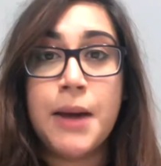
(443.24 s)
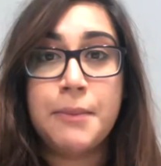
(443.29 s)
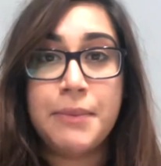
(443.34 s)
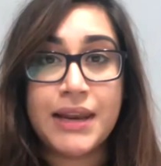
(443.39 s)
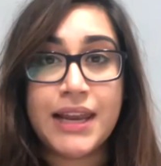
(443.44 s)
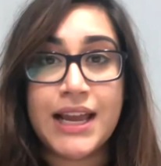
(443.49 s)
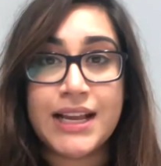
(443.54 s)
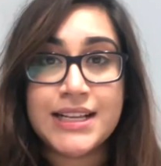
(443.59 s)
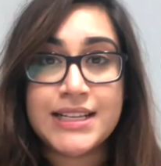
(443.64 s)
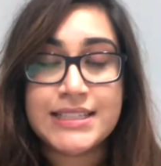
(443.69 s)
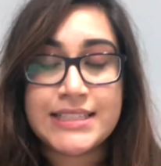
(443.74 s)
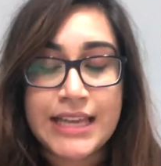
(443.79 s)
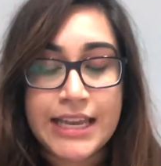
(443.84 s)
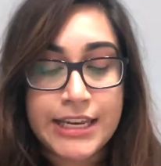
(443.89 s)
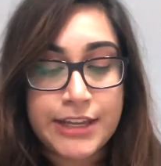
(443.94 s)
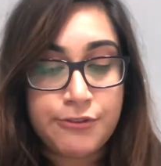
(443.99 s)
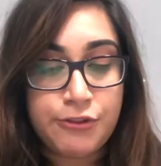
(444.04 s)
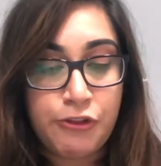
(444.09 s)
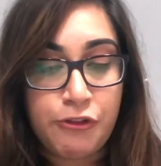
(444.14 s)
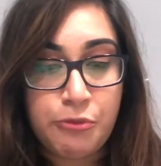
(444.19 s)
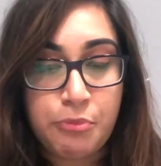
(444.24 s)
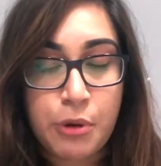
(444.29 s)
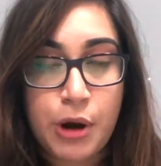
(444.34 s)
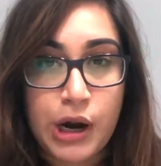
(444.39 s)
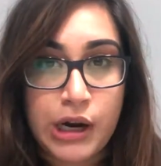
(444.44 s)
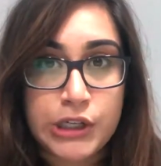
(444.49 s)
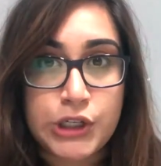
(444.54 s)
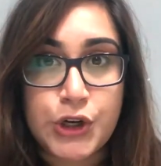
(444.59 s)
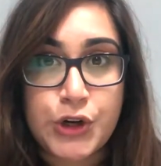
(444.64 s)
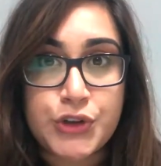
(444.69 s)
But like I said, if you've
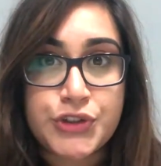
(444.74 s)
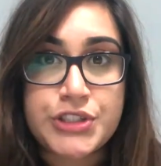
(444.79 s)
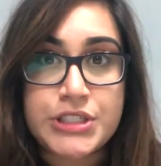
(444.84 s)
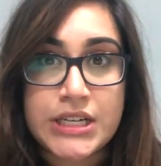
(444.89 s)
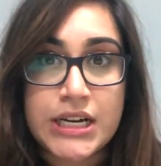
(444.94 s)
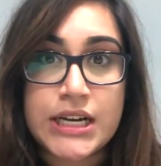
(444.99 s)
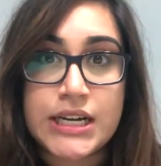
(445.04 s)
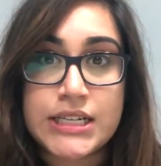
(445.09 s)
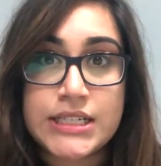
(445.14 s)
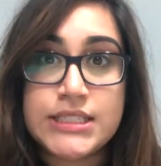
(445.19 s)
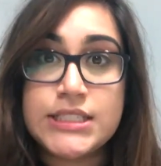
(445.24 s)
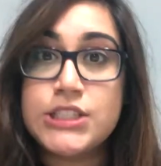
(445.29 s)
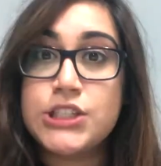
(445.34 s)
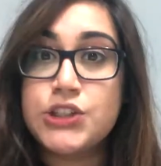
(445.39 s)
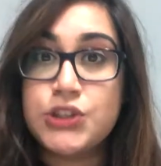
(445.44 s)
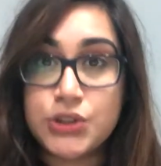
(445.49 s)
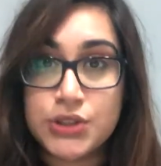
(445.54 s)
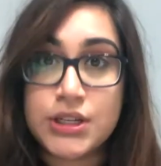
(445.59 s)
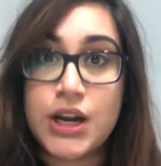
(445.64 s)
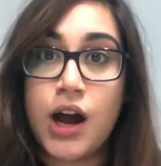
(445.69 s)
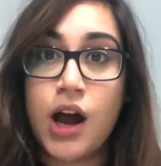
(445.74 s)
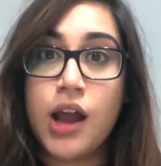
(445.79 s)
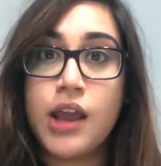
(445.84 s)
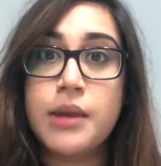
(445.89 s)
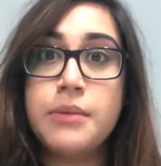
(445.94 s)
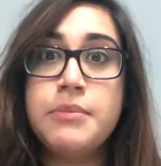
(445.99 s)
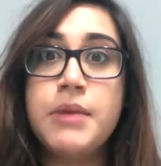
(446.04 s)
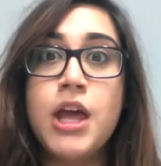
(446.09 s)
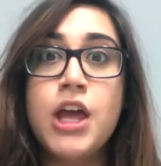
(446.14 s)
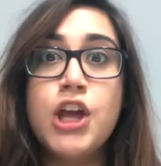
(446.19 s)
prioritized your
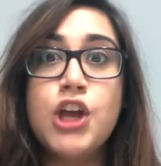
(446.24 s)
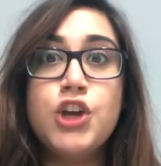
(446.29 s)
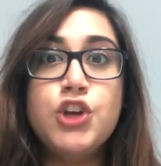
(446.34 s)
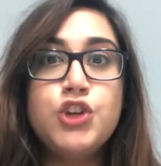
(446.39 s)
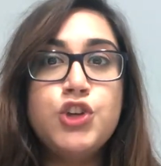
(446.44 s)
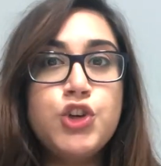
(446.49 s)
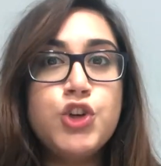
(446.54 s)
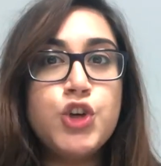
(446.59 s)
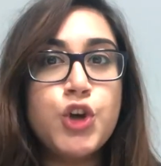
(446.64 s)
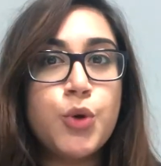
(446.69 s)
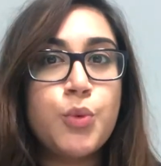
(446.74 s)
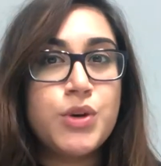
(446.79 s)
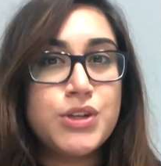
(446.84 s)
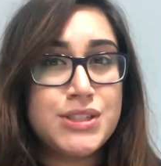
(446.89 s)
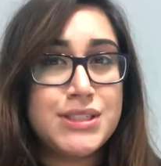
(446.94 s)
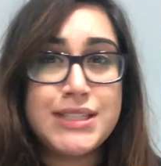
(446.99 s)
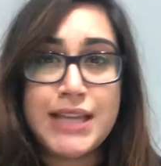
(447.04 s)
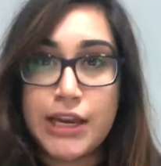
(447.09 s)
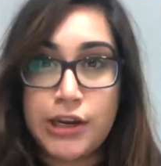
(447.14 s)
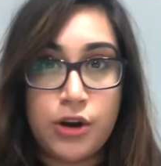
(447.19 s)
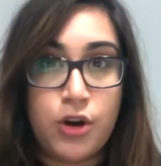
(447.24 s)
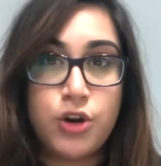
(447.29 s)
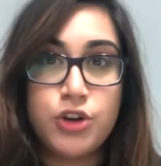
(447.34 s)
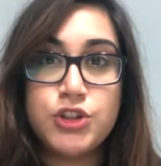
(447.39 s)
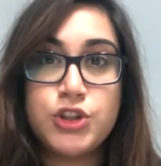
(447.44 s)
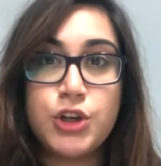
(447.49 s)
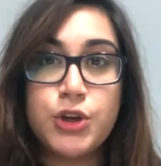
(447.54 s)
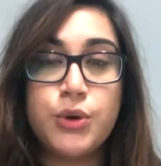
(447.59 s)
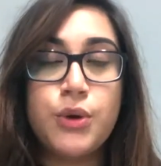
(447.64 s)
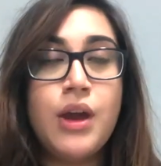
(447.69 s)
time, you know what to say no
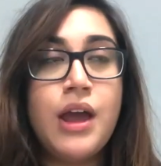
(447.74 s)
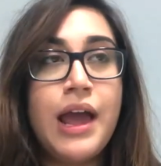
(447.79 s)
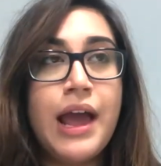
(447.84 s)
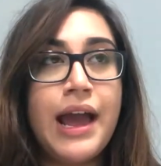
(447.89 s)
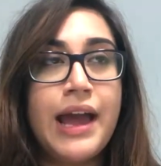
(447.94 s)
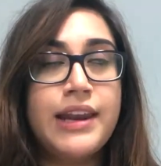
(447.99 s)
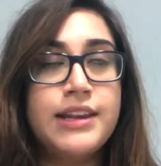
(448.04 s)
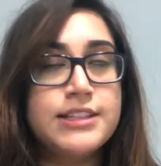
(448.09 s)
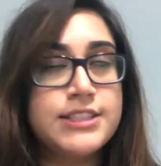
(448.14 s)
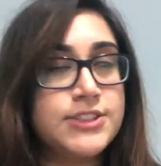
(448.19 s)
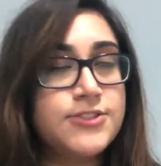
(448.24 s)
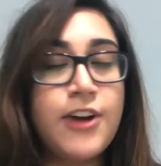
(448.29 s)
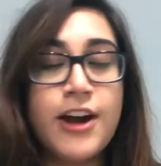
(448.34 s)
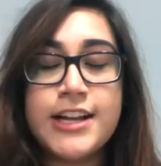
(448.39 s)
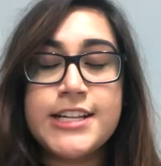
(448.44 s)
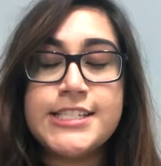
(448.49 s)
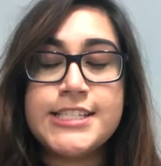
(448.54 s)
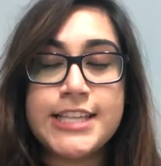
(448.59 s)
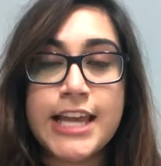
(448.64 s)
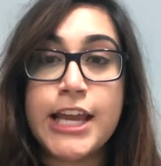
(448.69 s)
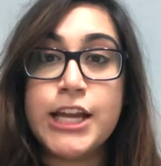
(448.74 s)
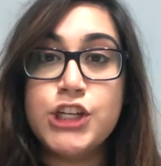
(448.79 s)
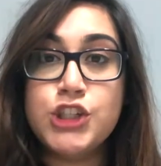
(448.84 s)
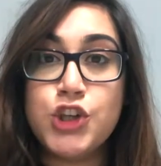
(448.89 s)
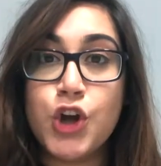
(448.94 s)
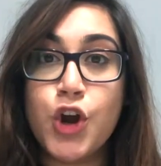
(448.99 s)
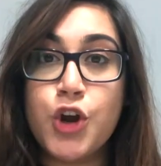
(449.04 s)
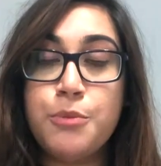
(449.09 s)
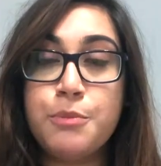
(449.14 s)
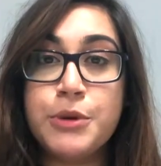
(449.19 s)
to. And it's fine saying
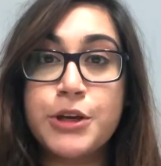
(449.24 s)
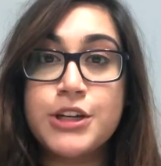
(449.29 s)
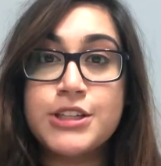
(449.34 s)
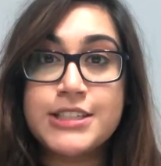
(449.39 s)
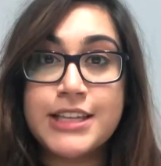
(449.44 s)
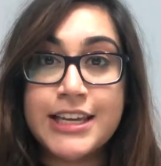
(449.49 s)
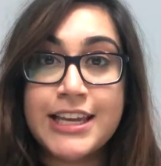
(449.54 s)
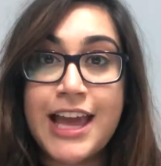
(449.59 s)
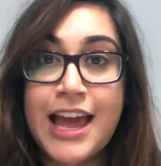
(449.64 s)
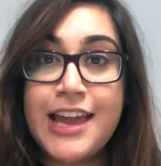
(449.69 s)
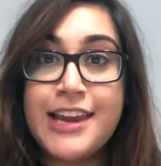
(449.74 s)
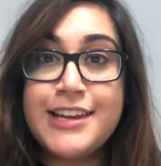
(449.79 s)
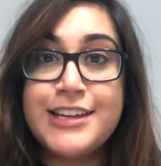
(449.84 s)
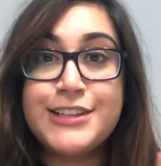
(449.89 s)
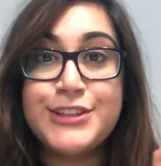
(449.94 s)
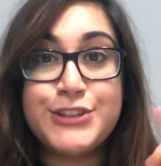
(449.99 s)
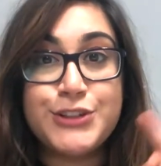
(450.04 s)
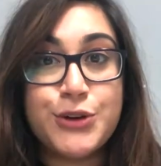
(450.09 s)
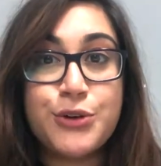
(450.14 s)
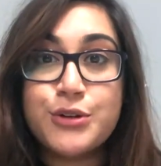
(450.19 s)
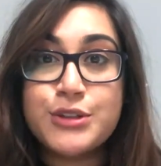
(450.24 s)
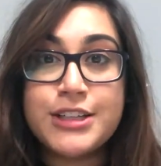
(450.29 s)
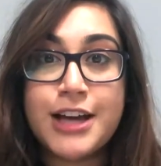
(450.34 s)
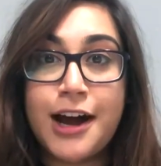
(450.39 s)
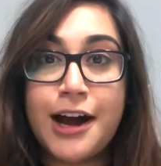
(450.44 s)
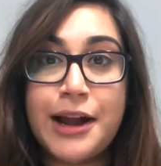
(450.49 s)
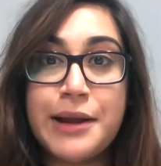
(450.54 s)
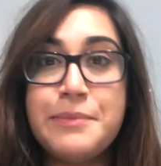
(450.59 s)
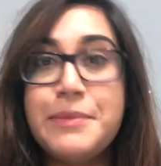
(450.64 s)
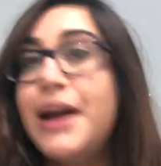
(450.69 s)
no because, again, it's your
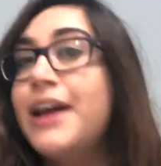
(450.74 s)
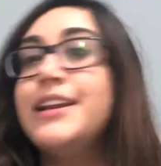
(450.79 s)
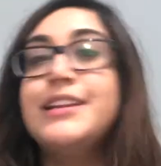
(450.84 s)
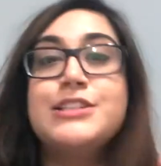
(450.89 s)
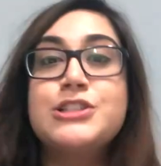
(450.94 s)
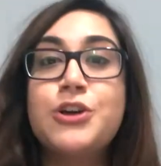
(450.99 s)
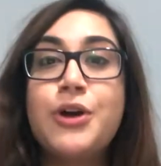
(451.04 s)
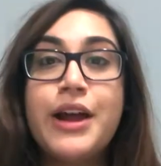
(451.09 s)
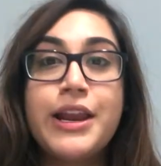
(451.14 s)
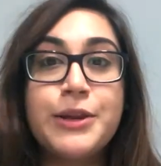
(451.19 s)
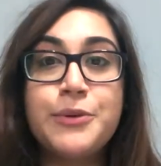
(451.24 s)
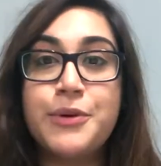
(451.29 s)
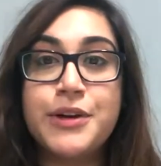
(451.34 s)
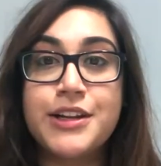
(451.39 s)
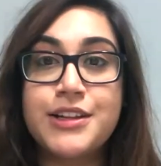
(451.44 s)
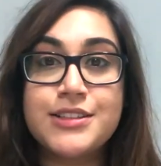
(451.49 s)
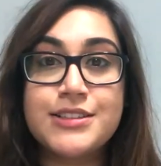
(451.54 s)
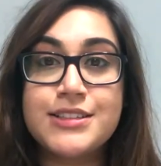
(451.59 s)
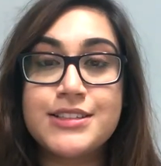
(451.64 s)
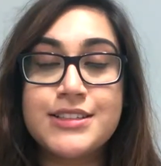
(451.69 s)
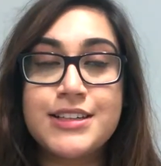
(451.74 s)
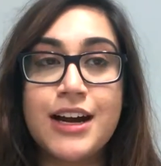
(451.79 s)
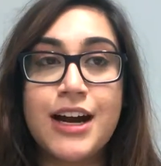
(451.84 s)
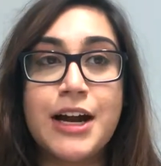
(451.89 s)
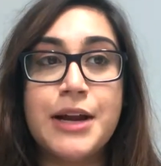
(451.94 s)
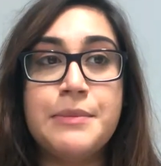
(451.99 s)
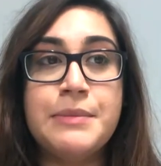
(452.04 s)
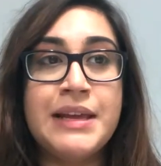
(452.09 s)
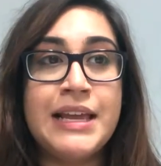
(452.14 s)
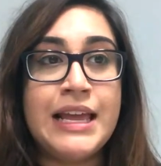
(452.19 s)
time and it's not anyone else's
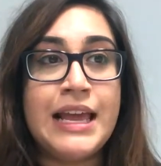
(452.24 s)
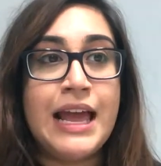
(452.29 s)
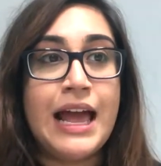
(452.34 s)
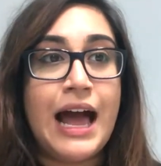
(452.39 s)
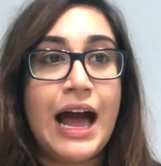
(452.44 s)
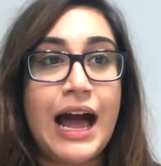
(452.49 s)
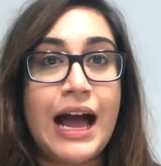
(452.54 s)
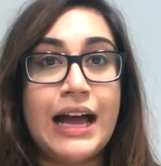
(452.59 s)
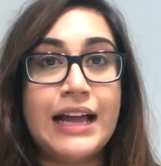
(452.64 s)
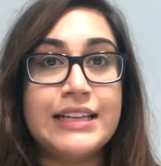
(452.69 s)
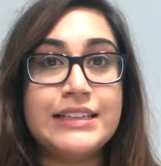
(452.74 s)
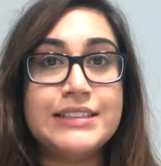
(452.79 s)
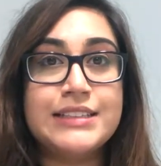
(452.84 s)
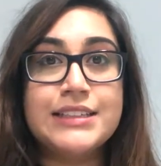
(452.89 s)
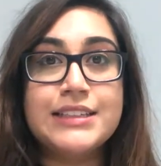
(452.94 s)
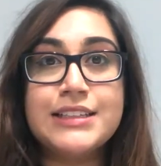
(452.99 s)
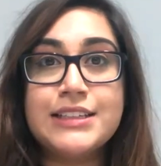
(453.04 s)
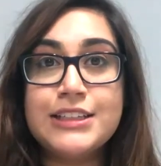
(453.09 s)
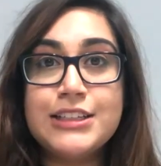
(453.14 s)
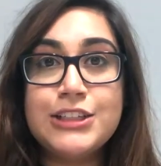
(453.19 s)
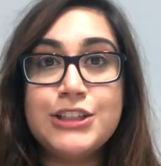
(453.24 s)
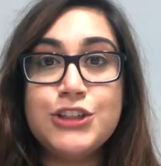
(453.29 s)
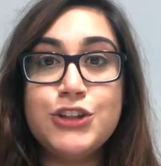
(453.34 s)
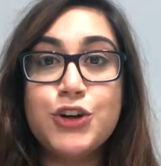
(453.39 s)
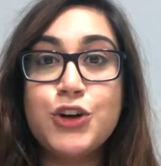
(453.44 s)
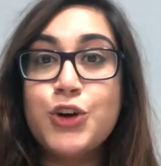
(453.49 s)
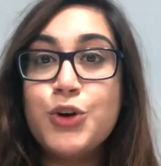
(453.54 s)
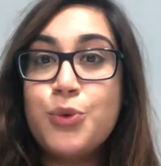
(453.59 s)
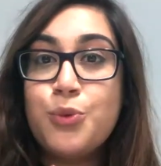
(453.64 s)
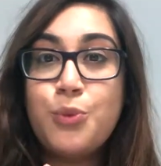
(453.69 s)
time. And
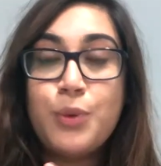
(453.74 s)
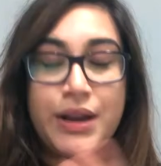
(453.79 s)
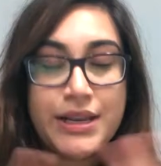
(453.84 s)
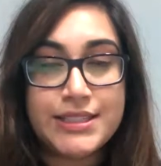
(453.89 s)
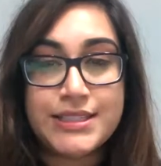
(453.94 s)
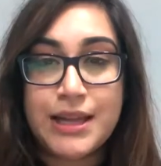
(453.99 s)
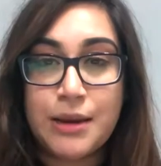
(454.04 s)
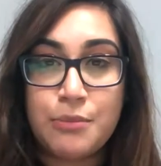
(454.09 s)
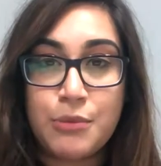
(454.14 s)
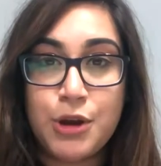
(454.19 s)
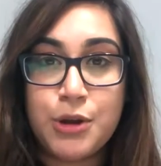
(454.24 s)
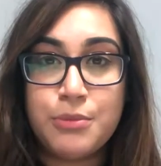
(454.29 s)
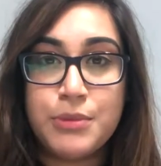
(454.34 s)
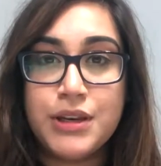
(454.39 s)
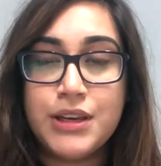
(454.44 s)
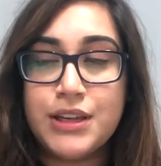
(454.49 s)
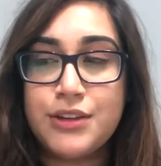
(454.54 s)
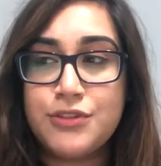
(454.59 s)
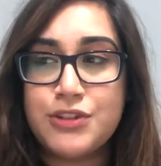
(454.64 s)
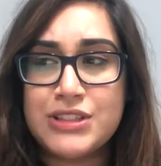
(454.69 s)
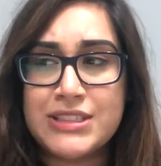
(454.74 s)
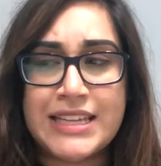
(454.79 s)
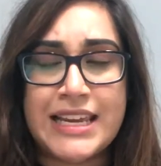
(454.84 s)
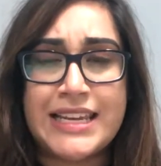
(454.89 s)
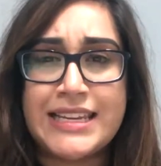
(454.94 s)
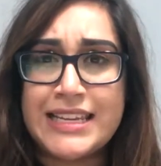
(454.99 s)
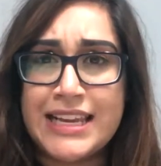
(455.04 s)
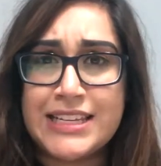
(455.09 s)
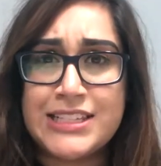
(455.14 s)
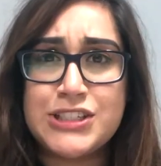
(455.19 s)
you're going to waste that moment if you're
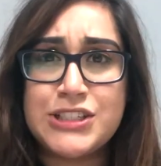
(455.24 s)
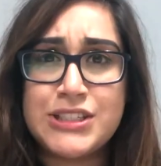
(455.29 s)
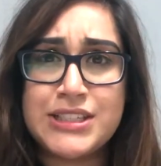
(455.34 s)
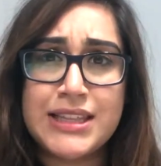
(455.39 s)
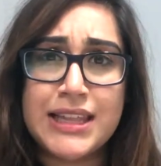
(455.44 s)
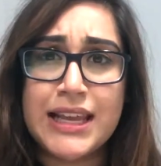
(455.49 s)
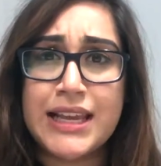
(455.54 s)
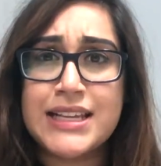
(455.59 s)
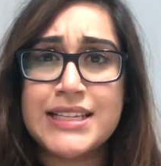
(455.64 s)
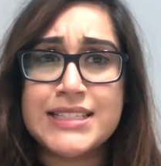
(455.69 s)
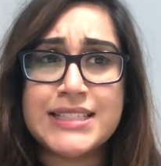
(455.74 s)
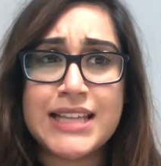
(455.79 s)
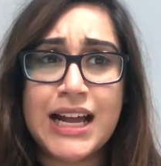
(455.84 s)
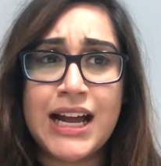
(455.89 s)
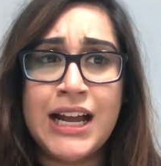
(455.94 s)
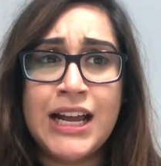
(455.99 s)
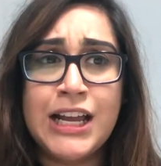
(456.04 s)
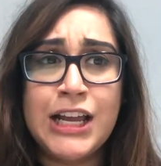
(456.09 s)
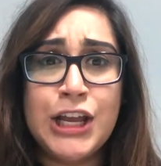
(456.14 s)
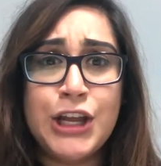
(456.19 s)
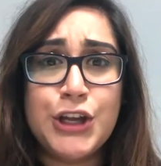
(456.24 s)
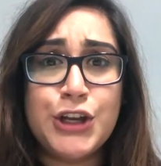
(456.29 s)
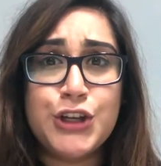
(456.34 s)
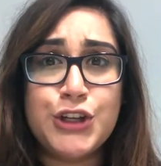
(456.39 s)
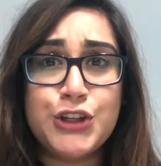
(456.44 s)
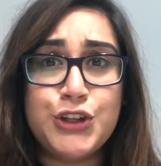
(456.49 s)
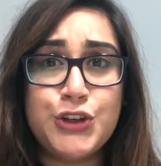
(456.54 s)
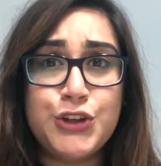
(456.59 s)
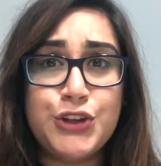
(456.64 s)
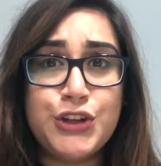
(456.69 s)
saying yes to things that
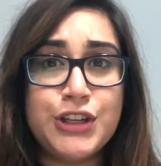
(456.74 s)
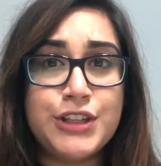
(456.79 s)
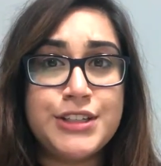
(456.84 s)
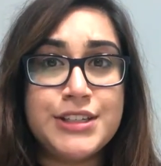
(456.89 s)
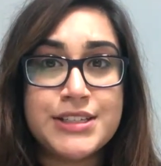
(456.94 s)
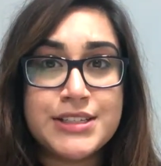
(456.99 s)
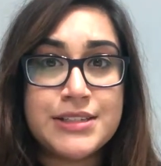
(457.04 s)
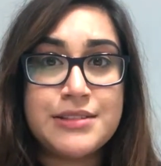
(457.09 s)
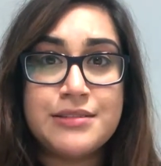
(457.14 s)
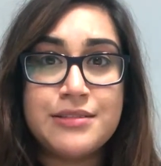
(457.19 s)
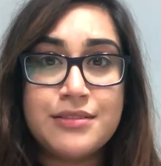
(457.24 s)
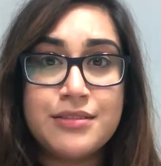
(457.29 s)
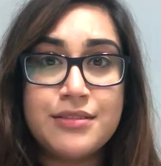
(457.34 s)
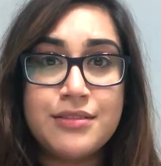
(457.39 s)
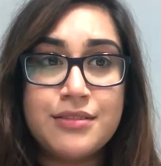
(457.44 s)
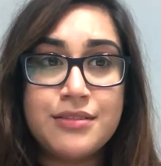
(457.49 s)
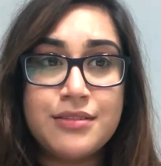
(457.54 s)
it doesn't